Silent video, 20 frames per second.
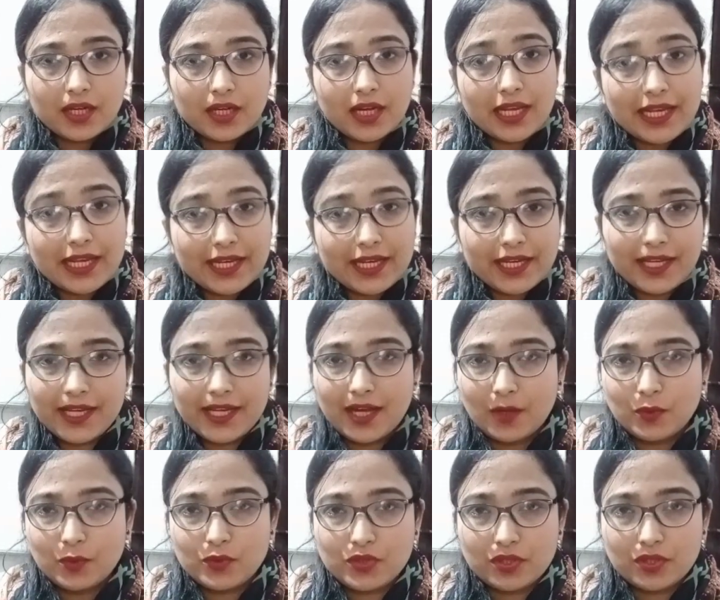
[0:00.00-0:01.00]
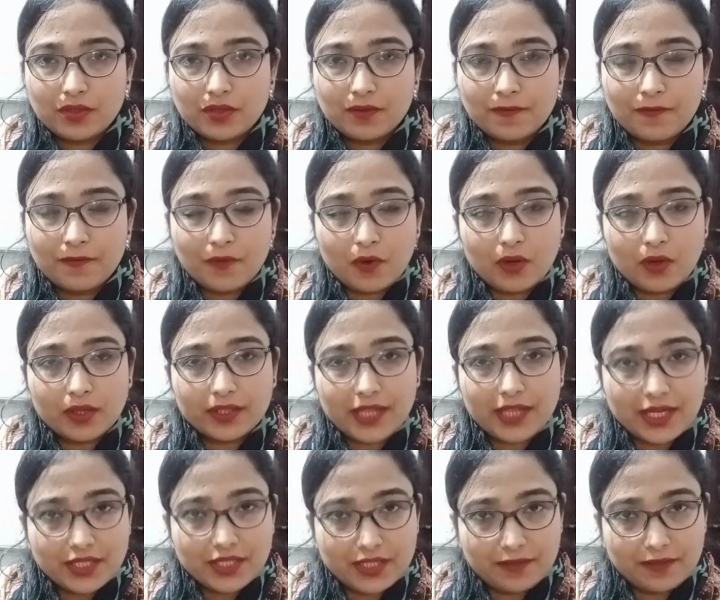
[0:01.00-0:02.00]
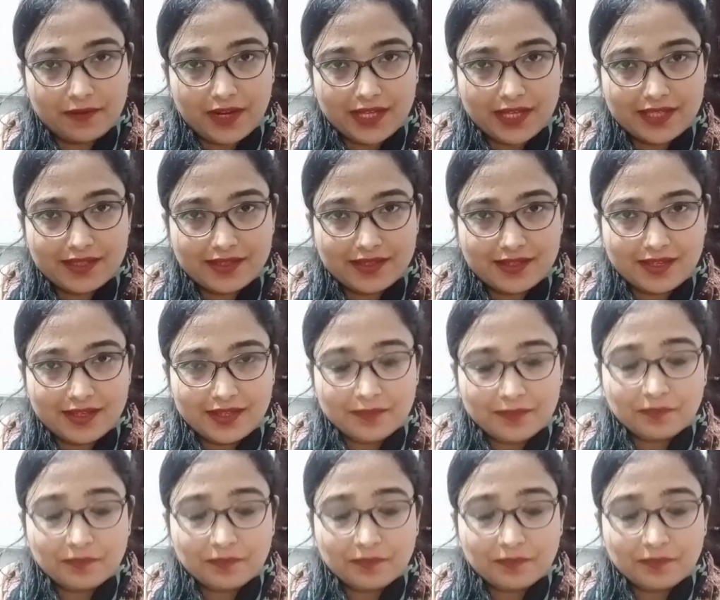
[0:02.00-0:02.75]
a layout for that device